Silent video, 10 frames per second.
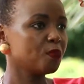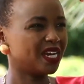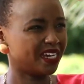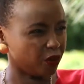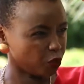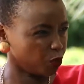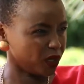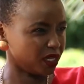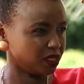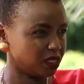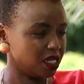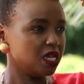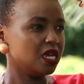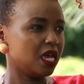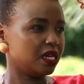but are Nairobians
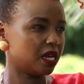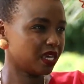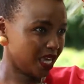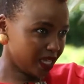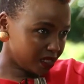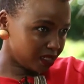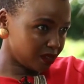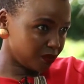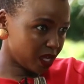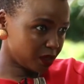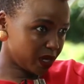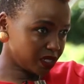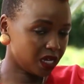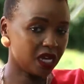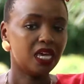and are Kenyans for that matter,